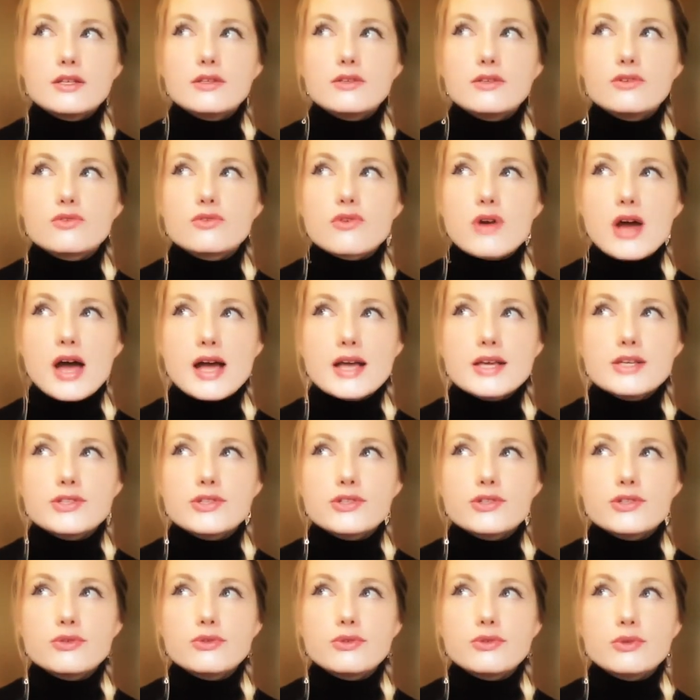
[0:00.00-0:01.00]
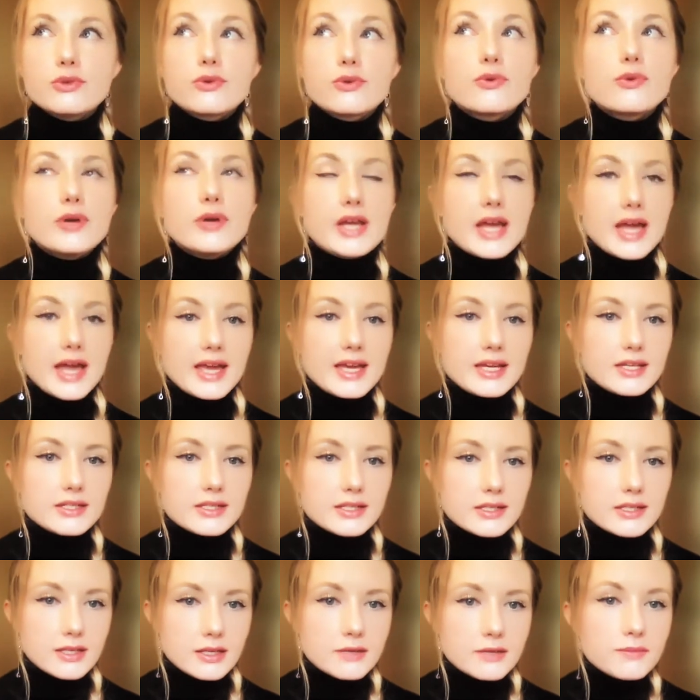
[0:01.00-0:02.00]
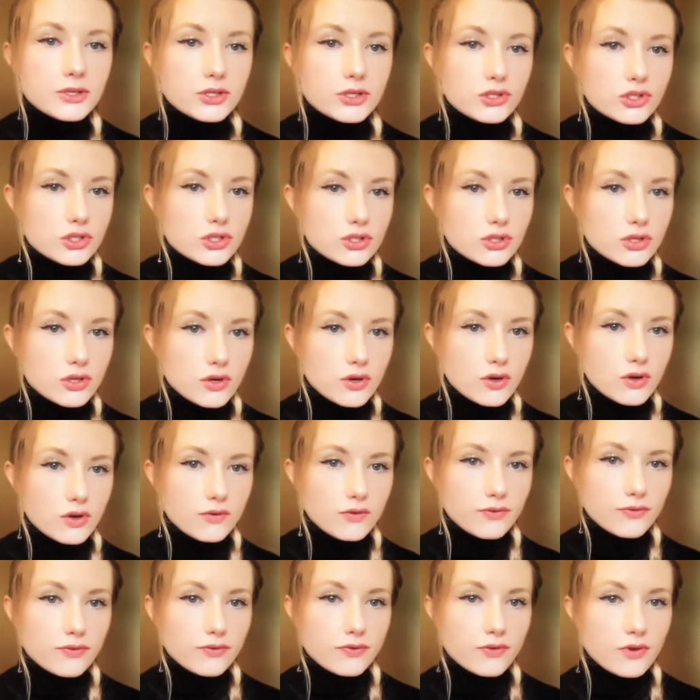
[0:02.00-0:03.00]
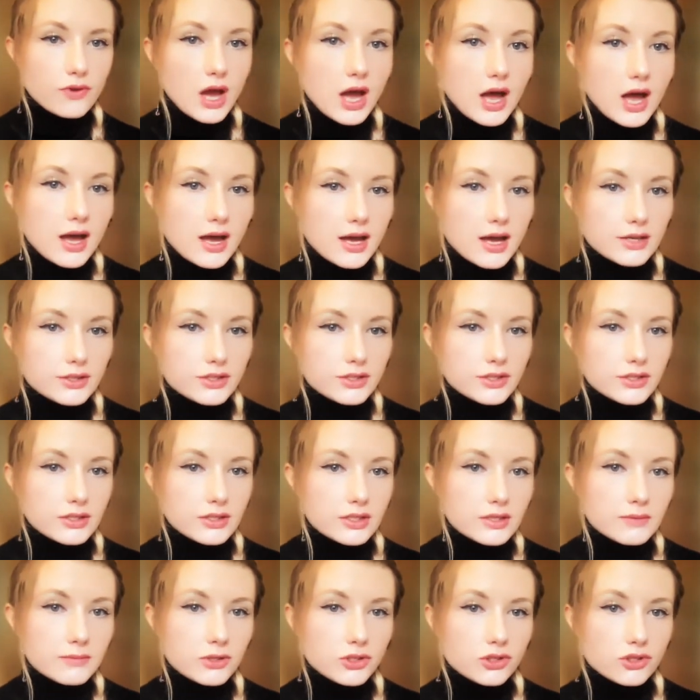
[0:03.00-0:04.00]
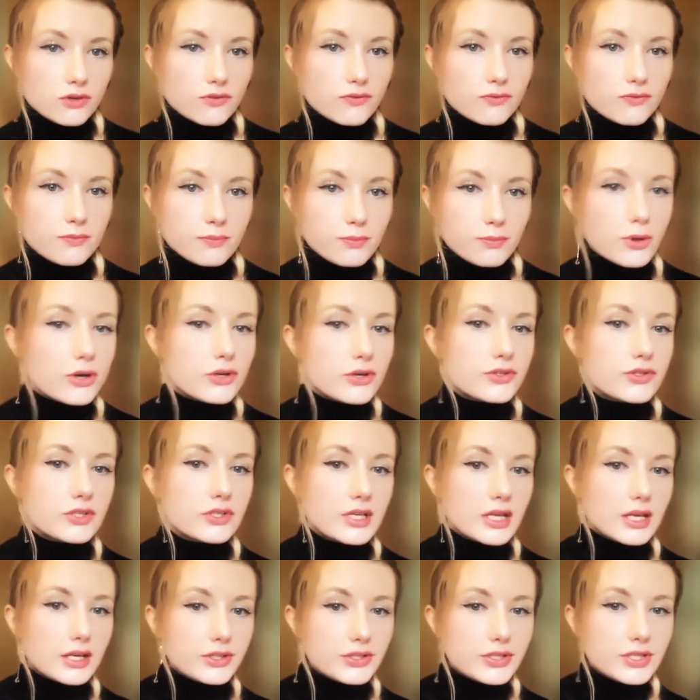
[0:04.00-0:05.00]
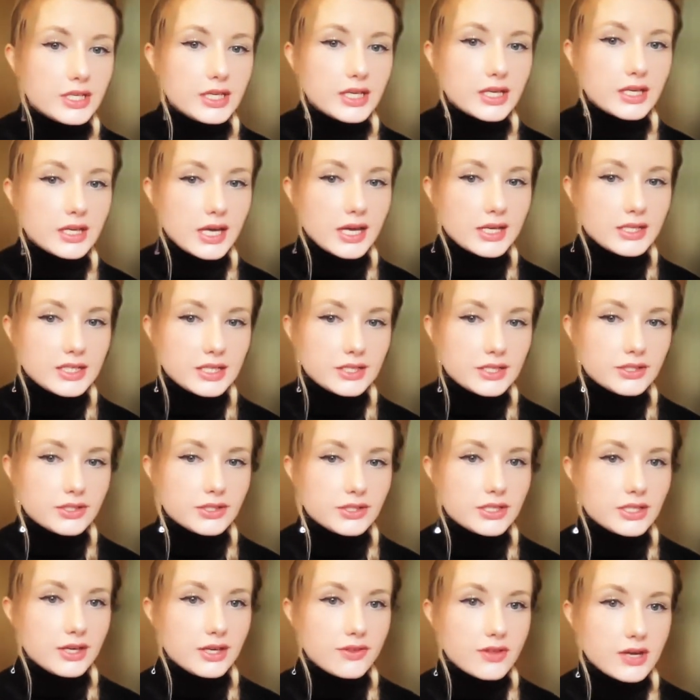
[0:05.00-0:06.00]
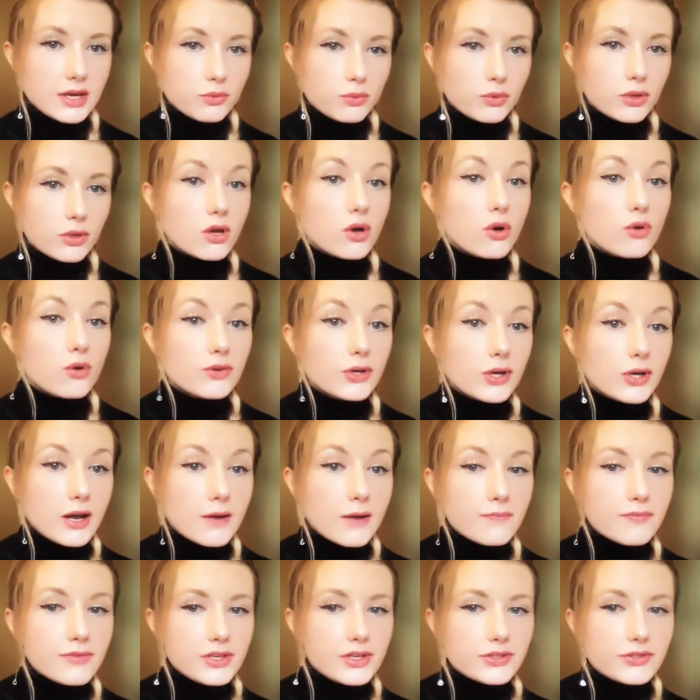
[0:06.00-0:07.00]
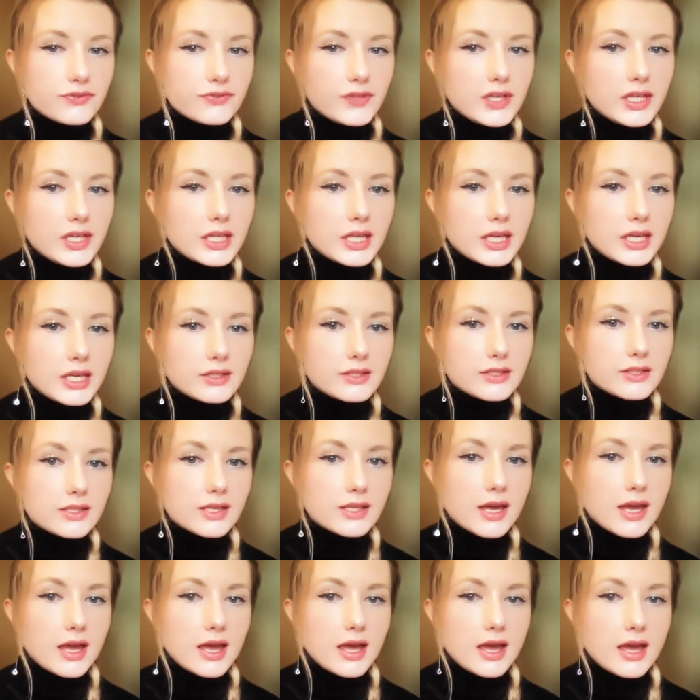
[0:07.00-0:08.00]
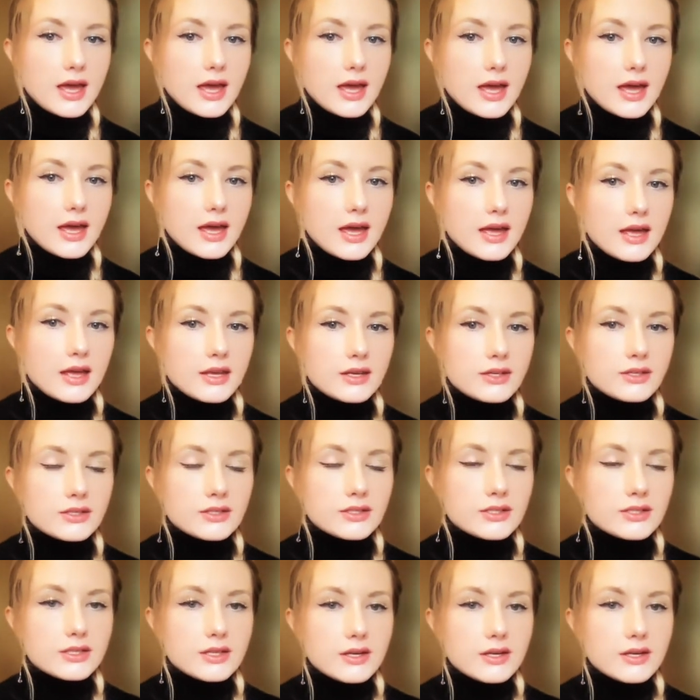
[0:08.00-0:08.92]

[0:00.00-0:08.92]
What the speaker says: tries to create an image of heart, an image of personality and identity that will overcome these feelings. And